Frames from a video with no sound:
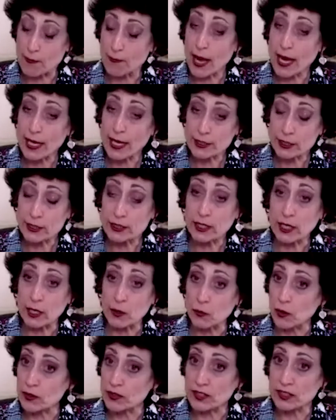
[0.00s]
basically
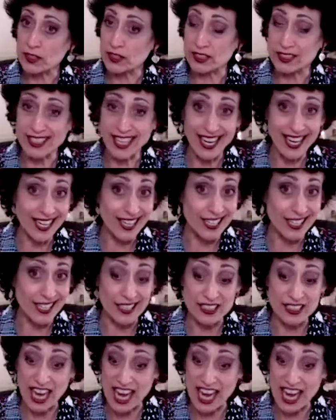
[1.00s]
what this saying is,